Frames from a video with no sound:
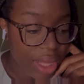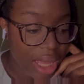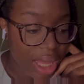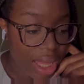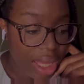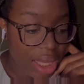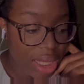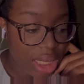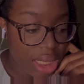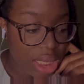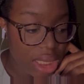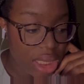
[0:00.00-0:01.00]

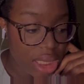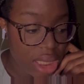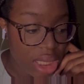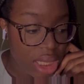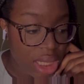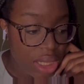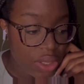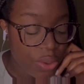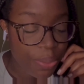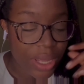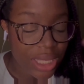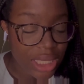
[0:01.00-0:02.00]
And so
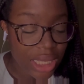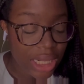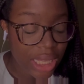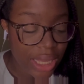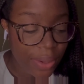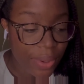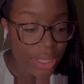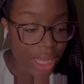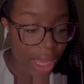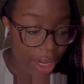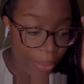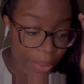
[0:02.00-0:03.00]
basically he was
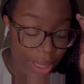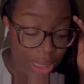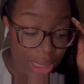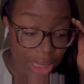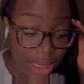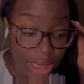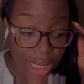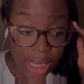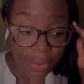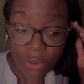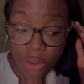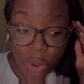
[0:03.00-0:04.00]
kind of basically saying,
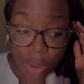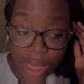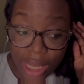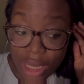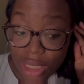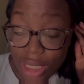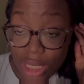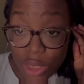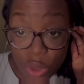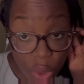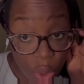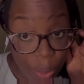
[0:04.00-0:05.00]
if you don't get into the
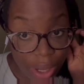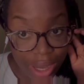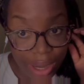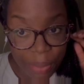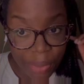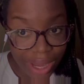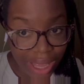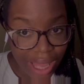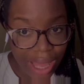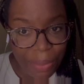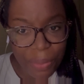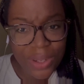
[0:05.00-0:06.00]
school, we're gonna break
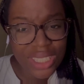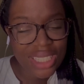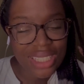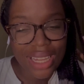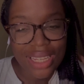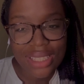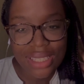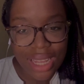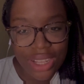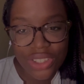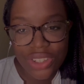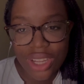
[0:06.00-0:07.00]
up, which is like
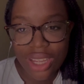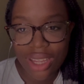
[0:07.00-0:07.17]
such a,